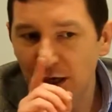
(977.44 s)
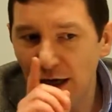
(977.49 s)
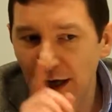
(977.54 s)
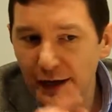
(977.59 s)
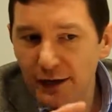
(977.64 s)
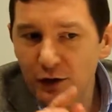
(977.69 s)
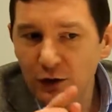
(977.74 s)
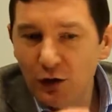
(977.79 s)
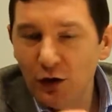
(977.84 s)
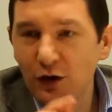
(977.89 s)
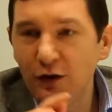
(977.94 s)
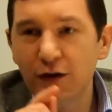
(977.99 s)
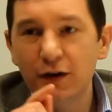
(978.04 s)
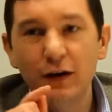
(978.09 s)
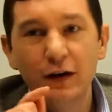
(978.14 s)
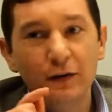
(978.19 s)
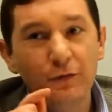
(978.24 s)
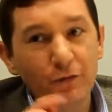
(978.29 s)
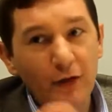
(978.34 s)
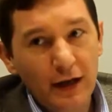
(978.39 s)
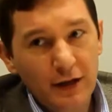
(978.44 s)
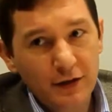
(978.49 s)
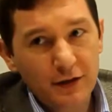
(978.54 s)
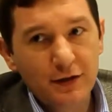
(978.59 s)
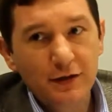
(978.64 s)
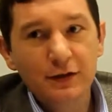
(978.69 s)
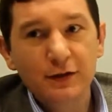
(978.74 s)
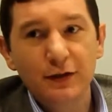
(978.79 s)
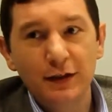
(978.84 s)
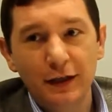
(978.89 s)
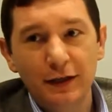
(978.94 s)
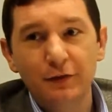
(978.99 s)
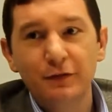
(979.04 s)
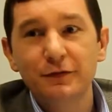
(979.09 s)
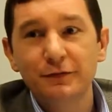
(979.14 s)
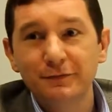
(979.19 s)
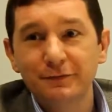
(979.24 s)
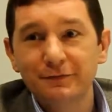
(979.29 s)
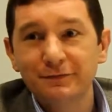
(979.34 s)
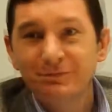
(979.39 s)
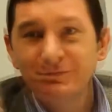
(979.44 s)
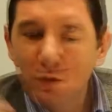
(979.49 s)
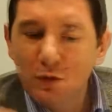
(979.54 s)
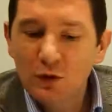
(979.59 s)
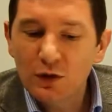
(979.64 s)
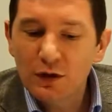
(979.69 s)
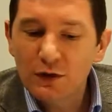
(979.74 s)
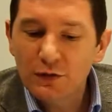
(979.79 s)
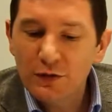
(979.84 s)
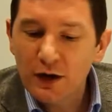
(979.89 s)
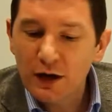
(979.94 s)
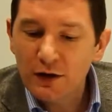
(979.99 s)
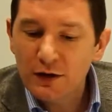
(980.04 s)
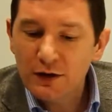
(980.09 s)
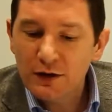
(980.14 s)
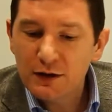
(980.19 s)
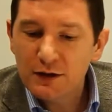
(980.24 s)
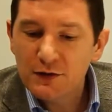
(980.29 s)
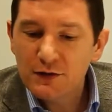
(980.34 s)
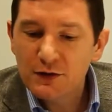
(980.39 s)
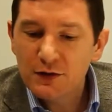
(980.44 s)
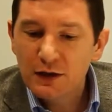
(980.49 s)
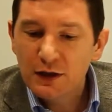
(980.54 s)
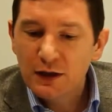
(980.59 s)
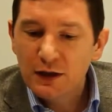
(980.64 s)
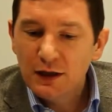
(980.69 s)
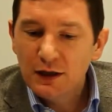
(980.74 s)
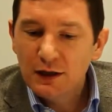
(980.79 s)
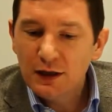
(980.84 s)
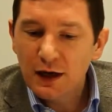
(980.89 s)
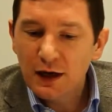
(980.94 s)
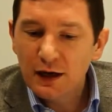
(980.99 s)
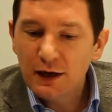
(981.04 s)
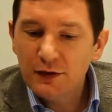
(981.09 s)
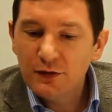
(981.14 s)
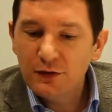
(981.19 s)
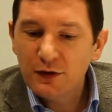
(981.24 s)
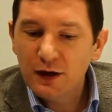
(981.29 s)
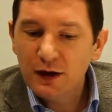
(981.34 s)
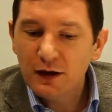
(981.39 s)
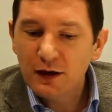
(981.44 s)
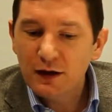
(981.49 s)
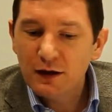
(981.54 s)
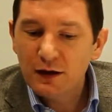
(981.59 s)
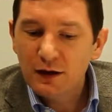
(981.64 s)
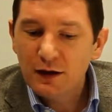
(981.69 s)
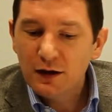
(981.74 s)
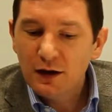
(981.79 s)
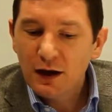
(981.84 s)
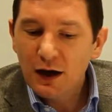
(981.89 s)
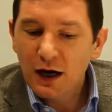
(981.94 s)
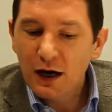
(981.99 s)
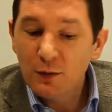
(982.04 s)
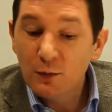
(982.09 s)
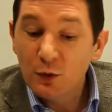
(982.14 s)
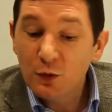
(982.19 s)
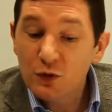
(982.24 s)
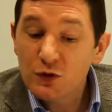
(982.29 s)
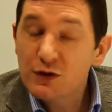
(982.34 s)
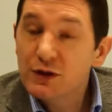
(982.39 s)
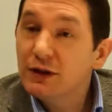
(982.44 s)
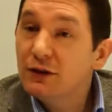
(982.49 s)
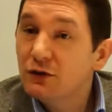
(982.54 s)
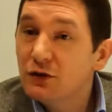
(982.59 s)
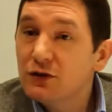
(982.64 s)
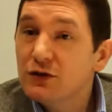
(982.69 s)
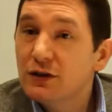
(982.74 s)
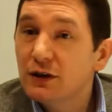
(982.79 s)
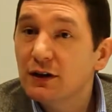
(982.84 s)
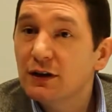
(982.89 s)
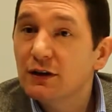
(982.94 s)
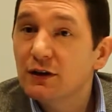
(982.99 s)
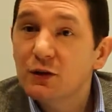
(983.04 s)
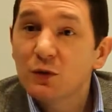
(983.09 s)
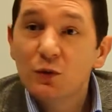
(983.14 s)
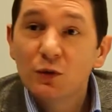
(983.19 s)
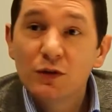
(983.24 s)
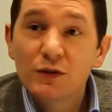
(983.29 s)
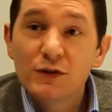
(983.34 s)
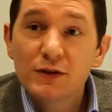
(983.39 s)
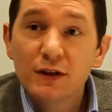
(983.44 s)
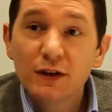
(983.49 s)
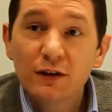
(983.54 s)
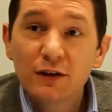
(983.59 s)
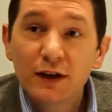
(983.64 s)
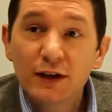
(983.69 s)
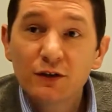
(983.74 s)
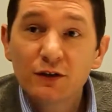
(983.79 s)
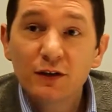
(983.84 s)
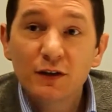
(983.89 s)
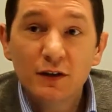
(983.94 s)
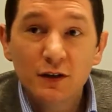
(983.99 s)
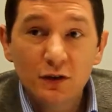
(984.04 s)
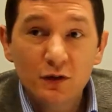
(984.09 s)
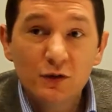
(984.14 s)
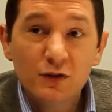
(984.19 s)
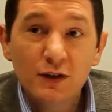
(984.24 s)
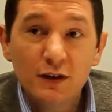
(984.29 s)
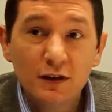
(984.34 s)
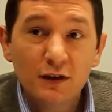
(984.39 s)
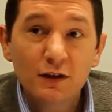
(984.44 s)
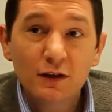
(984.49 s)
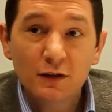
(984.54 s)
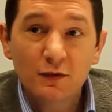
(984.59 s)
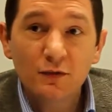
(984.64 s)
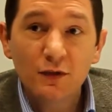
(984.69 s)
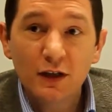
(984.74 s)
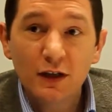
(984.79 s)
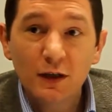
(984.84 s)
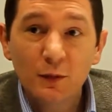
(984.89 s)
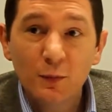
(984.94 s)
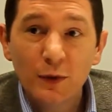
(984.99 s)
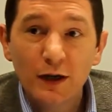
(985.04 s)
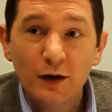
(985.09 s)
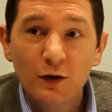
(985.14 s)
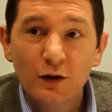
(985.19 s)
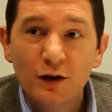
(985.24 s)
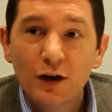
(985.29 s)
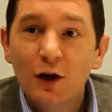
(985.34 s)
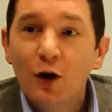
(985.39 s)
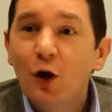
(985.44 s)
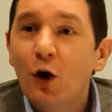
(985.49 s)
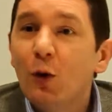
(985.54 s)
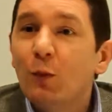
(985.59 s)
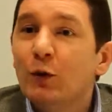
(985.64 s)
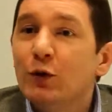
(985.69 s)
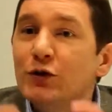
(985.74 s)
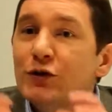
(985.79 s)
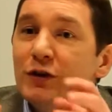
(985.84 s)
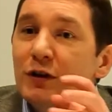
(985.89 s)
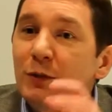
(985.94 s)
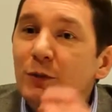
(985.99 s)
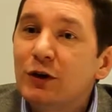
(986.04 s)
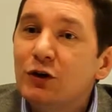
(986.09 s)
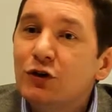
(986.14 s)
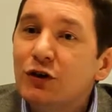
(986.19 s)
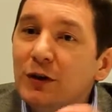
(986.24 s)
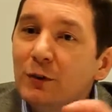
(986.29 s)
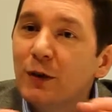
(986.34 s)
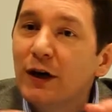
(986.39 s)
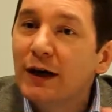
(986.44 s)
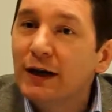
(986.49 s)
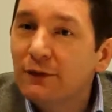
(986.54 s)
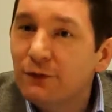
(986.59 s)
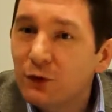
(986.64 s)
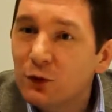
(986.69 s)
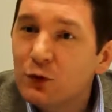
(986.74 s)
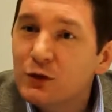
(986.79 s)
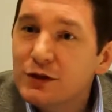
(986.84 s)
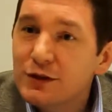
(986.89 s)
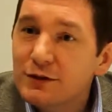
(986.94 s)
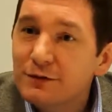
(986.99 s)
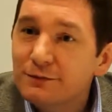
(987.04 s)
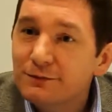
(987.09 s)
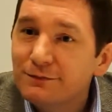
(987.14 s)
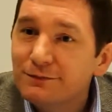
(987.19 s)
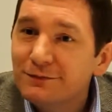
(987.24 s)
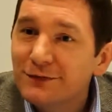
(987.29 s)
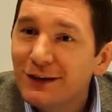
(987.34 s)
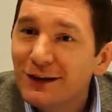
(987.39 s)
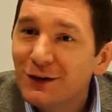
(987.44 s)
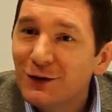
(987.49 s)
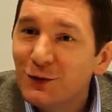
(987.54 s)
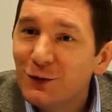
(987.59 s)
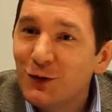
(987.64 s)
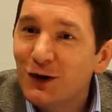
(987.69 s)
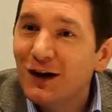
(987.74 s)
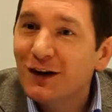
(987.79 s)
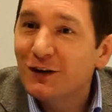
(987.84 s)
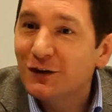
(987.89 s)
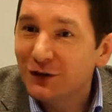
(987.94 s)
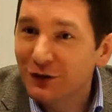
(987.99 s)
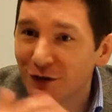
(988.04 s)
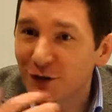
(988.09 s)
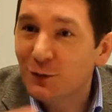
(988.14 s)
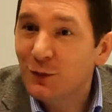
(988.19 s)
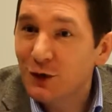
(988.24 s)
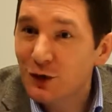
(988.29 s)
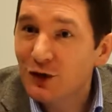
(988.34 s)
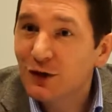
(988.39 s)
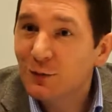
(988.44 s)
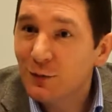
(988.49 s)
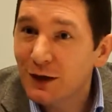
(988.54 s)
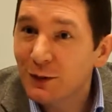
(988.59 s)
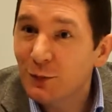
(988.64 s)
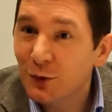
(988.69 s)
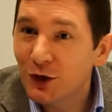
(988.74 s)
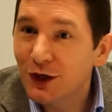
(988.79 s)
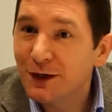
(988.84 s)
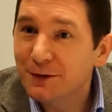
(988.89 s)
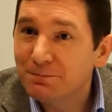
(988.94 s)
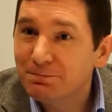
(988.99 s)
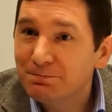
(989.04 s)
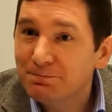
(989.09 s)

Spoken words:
I'd call it an invest to live. The local authorities that I think are most interesting are the ones that are actually using their convening power, almost commissioning by influence, rather than commissioning by money,